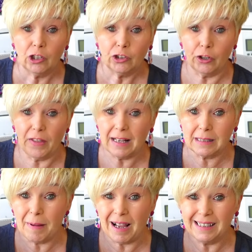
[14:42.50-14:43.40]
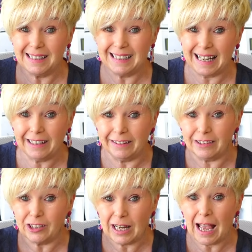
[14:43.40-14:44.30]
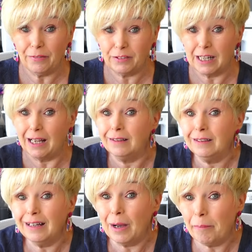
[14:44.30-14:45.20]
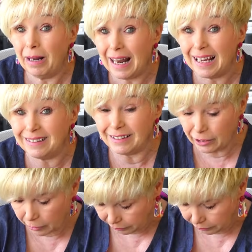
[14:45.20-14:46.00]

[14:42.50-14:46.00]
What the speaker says: So that's my second kaftan planned.